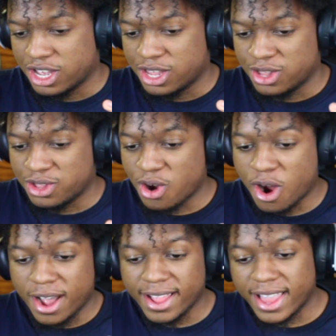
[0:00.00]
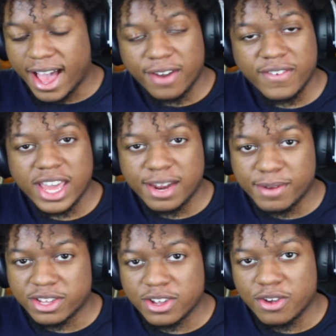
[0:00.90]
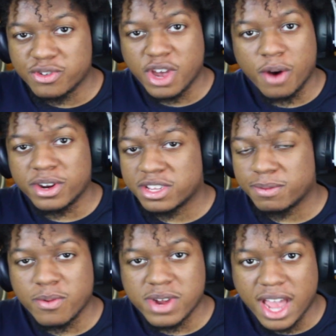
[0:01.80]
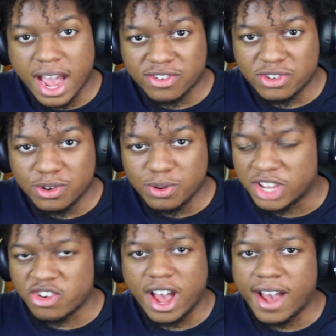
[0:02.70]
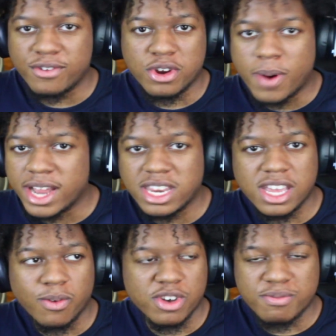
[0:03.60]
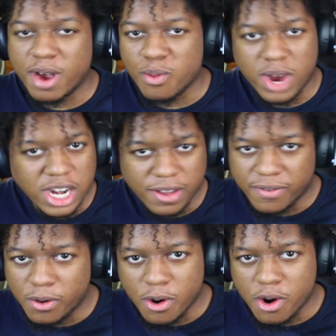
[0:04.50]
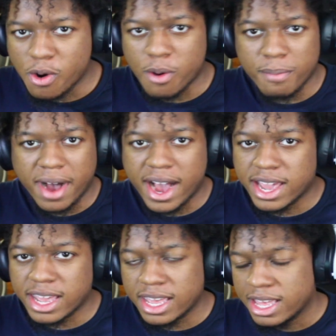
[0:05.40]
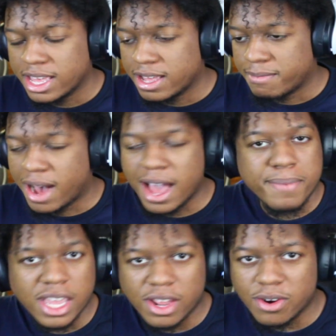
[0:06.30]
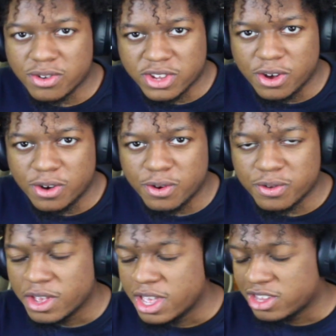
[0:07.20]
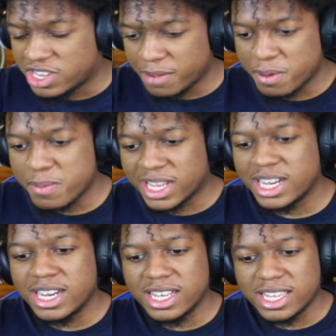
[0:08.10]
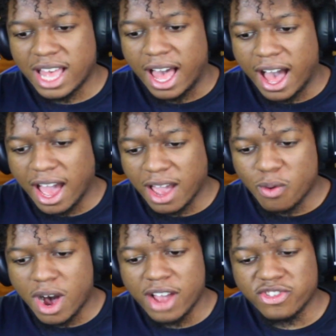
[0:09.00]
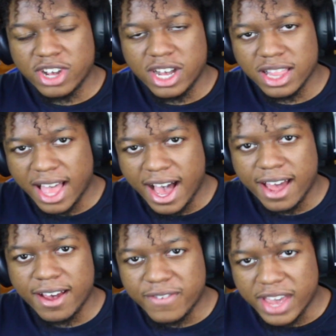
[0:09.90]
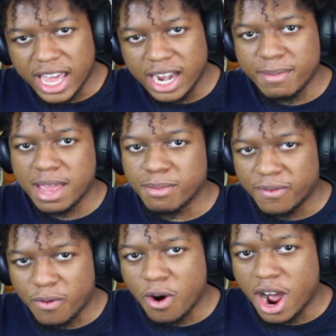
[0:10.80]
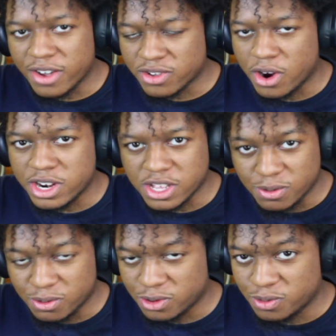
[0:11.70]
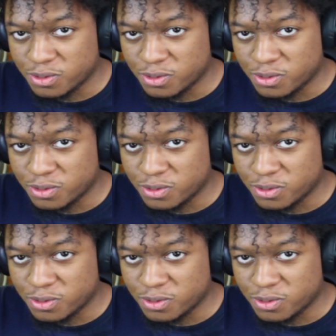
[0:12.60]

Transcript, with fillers: there are a lot of anime songs y'all want to see my reaction to that y'all have no idea what's my rating for or my my opinion on the song simply because I watch a lot of anime before I started YouTube.